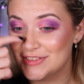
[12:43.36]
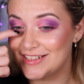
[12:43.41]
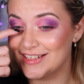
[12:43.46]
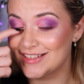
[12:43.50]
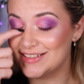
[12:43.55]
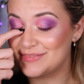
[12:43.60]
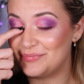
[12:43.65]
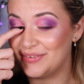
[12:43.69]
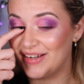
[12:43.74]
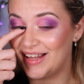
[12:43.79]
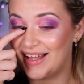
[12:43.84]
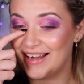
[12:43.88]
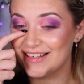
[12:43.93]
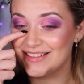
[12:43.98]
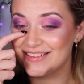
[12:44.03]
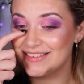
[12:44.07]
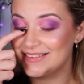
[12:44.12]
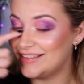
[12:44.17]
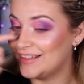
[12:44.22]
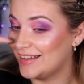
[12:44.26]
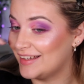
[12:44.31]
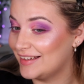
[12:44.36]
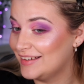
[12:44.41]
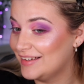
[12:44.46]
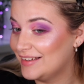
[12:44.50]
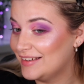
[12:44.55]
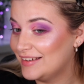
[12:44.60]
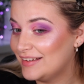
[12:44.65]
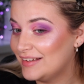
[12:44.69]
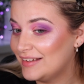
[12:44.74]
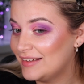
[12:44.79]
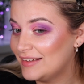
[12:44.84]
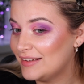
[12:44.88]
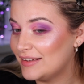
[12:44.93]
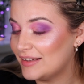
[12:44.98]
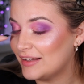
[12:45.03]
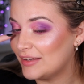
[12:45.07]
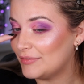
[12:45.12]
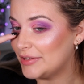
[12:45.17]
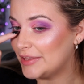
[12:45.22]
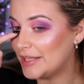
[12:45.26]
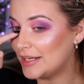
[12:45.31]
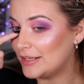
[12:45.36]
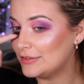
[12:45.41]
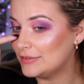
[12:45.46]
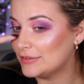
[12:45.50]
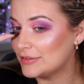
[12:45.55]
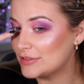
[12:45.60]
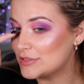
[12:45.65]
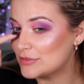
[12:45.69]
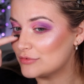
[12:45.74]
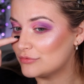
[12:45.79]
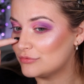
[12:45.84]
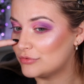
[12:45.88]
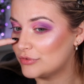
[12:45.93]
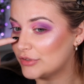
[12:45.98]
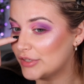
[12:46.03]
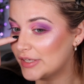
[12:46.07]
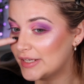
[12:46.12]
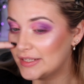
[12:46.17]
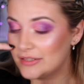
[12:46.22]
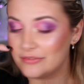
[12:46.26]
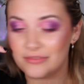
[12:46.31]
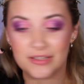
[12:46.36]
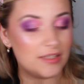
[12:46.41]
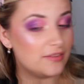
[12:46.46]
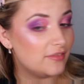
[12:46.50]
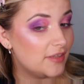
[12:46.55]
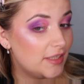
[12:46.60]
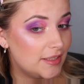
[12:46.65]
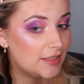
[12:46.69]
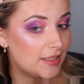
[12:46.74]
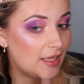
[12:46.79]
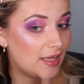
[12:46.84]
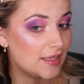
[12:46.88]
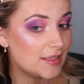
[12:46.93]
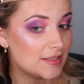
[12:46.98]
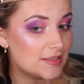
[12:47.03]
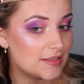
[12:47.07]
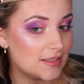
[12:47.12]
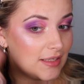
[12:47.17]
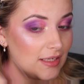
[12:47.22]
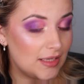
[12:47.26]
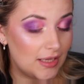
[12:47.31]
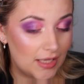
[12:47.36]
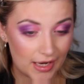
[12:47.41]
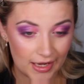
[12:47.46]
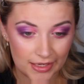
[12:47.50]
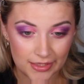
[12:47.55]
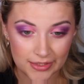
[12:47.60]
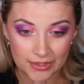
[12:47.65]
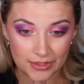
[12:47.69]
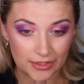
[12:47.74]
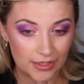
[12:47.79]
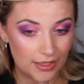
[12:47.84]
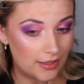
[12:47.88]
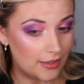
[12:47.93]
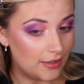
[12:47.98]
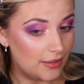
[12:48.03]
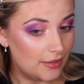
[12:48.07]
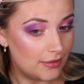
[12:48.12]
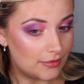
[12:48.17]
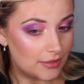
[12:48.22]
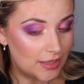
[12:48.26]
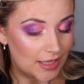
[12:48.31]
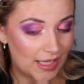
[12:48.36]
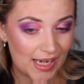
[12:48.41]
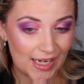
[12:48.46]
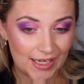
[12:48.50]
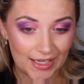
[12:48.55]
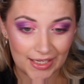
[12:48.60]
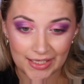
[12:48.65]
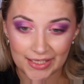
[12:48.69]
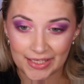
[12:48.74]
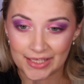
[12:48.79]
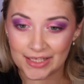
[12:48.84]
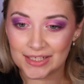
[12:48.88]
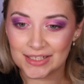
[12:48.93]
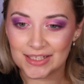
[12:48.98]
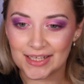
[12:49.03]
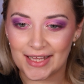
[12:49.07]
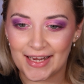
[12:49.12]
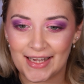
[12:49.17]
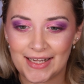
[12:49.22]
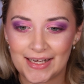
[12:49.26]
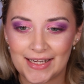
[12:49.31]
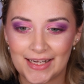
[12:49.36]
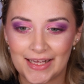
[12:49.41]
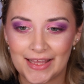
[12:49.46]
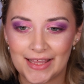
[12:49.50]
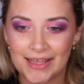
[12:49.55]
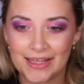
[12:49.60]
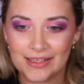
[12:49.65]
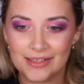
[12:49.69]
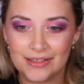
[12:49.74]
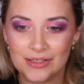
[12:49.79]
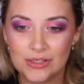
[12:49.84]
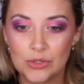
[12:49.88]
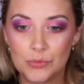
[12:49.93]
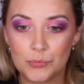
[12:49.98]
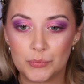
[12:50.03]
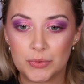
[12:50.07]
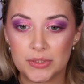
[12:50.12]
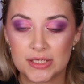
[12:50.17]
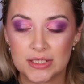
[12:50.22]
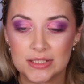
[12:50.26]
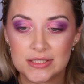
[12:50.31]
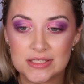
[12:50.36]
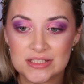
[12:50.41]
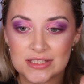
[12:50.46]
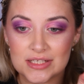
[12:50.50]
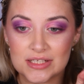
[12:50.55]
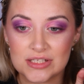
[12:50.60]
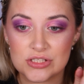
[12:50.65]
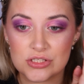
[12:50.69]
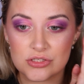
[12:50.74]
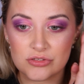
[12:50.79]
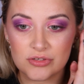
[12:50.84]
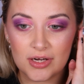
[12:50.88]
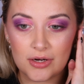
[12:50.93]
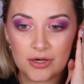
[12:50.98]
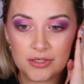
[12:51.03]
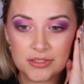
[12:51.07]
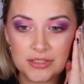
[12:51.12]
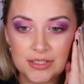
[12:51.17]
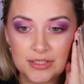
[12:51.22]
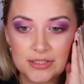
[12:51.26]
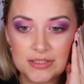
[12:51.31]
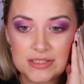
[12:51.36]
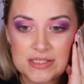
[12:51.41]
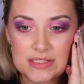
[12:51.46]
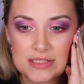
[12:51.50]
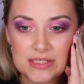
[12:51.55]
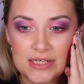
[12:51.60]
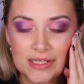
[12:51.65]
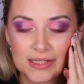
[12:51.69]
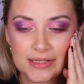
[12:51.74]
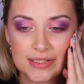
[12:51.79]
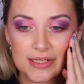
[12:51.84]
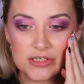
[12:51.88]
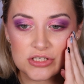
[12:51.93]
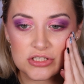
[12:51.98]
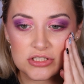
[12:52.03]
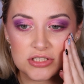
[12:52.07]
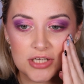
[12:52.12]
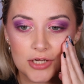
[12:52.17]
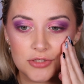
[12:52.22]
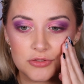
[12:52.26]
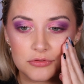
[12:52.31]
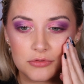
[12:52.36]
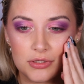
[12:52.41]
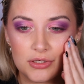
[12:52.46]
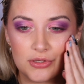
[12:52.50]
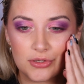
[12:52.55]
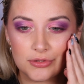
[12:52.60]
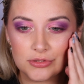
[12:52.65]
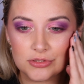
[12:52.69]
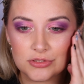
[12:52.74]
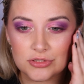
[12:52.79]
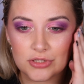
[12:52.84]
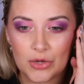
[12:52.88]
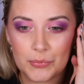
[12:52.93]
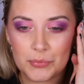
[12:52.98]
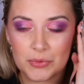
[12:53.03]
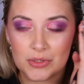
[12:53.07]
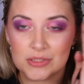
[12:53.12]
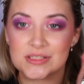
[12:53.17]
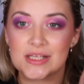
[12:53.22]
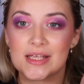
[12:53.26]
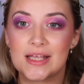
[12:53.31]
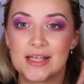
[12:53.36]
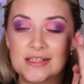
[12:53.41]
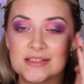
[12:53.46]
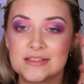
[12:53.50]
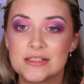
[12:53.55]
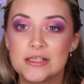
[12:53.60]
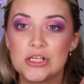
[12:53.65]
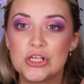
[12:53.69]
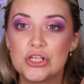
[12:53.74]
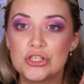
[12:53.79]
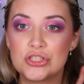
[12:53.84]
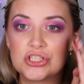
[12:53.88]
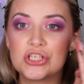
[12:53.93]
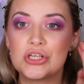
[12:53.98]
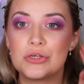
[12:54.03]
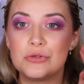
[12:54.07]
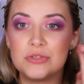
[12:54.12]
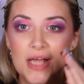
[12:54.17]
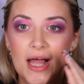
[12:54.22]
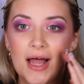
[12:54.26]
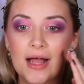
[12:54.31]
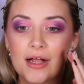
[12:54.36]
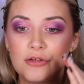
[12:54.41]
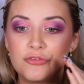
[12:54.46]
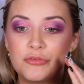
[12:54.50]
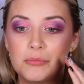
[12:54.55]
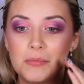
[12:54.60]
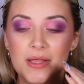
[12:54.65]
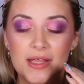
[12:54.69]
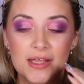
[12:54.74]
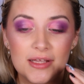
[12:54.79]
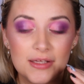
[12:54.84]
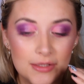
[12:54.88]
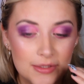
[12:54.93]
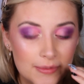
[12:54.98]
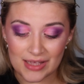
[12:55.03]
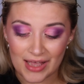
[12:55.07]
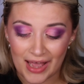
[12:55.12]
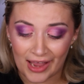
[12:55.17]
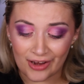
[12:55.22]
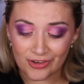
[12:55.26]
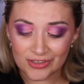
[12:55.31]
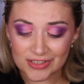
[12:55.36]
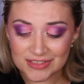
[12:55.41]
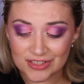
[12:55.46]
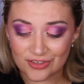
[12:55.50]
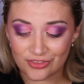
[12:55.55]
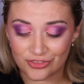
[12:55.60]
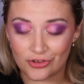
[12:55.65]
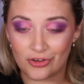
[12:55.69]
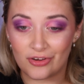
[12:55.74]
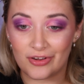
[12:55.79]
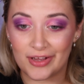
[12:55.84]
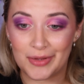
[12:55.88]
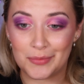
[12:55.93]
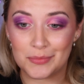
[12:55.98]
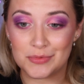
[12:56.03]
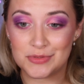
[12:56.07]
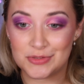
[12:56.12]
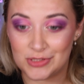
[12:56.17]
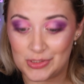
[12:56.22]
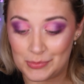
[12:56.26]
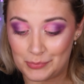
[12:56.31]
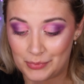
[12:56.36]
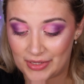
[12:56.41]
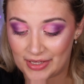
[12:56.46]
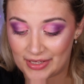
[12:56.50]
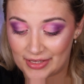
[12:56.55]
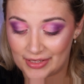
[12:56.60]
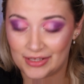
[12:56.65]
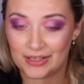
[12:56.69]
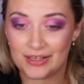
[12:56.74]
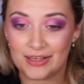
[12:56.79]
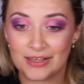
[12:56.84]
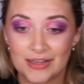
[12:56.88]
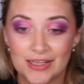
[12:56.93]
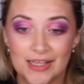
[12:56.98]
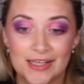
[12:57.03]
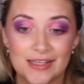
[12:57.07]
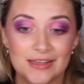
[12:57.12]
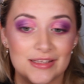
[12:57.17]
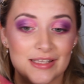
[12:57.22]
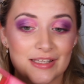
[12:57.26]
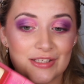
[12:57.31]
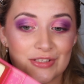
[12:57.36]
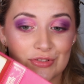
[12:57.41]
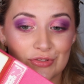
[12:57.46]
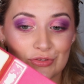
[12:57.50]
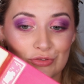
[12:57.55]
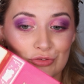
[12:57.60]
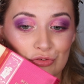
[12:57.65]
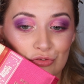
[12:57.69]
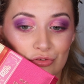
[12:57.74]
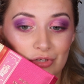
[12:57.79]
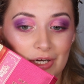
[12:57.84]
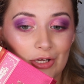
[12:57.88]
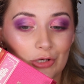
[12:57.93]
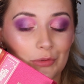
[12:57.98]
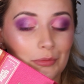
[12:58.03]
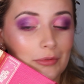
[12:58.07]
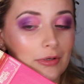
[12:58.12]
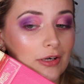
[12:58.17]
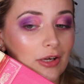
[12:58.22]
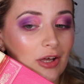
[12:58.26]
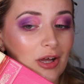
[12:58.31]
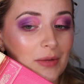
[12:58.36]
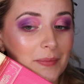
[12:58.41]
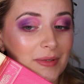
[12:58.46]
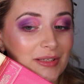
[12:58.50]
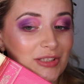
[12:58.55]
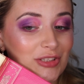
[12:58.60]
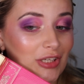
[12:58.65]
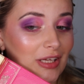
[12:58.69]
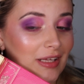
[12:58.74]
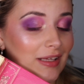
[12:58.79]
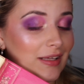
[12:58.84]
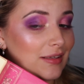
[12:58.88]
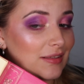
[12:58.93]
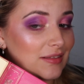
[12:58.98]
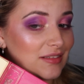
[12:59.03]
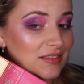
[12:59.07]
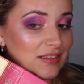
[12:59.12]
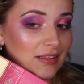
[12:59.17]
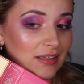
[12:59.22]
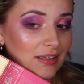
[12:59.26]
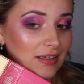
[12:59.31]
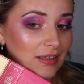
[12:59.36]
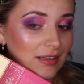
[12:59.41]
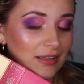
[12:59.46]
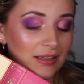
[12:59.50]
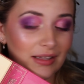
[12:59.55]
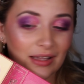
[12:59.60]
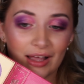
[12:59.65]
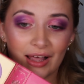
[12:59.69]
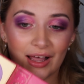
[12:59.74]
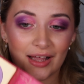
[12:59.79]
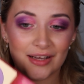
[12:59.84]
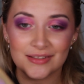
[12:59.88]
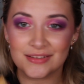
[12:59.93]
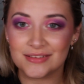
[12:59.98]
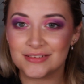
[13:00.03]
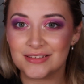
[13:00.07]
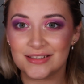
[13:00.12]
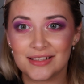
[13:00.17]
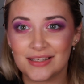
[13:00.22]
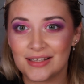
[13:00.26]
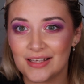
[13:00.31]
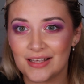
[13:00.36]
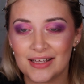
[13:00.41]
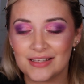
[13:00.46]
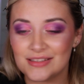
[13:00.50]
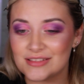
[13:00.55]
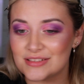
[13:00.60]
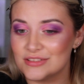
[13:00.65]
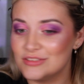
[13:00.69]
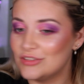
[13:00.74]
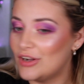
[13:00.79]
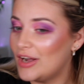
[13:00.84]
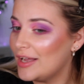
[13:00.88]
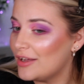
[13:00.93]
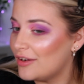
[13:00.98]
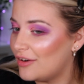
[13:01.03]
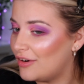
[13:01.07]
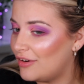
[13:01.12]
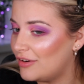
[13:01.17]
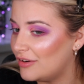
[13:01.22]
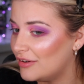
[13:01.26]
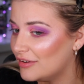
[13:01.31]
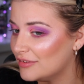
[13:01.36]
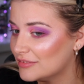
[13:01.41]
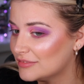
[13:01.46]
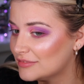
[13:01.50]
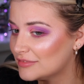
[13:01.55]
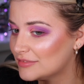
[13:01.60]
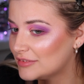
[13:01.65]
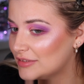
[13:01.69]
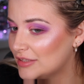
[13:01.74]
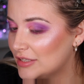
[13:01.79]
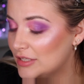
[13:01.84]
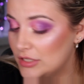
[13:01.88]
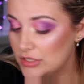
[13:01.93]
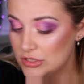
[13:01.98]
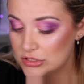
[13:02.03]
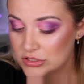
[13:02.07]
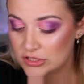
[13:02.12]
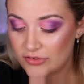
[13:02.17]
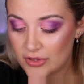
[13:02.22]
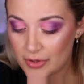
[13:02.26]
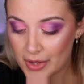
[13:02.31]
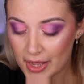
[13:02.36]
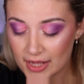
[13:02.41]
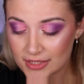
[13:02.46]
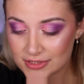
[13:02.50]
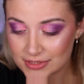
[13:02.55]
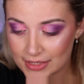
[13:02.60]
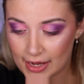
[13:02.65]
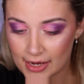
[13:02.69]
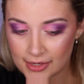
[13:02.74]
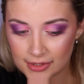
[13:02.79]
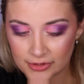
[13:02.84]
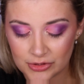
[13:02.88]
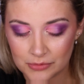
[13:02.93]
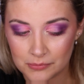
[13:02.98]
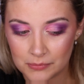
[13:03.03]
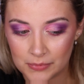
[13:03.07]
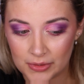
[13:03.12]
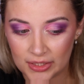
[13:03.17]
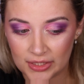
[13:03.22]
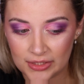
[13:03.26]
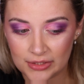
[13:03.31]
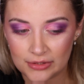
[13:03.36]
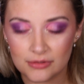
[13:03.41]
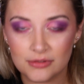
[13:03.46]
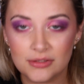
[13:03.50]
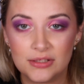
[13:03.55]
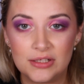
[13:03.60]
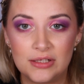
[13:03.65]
it's just blinded it. I mean, that looks really, really, really nice and lyrically, lyrically, lyrically. But you can see straight on, you can see like that shadow along the top because it is too dark for me. I honestly thought it was going to be like this straight up colour on my cheeks. And it's not at all. So if you are darker than me,